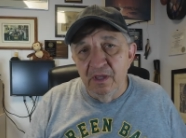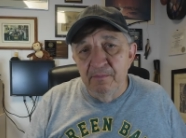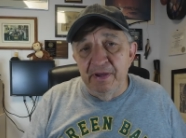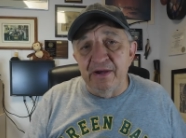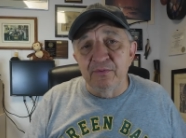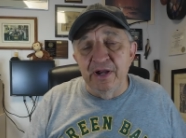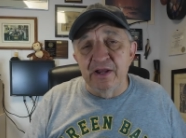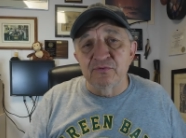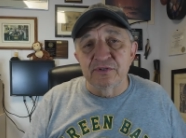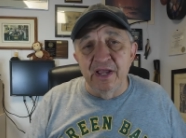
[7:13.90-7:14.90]
Back when
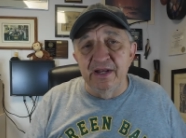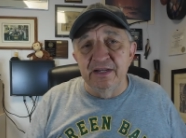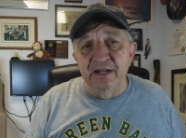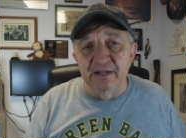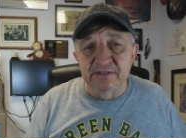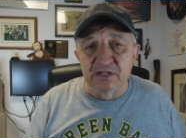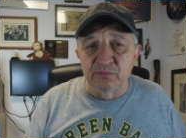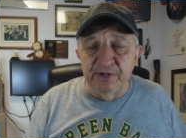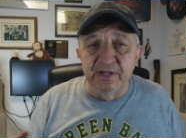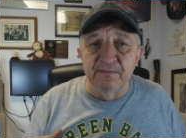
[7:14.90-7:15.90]
eggs was 99 cents,
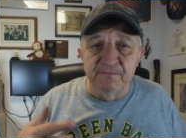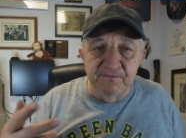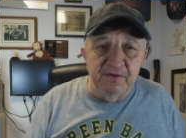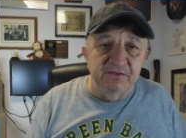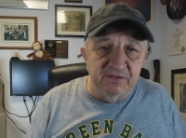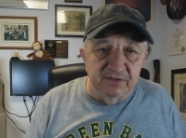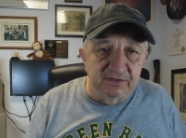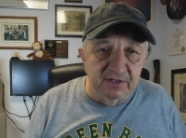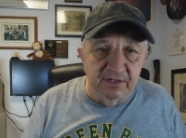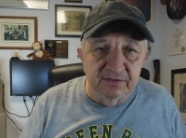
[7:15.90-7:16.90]
we could get them 50
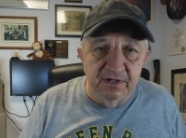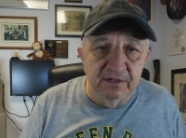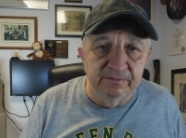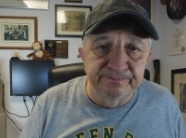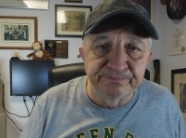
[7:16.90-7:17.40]
cents a dozen there.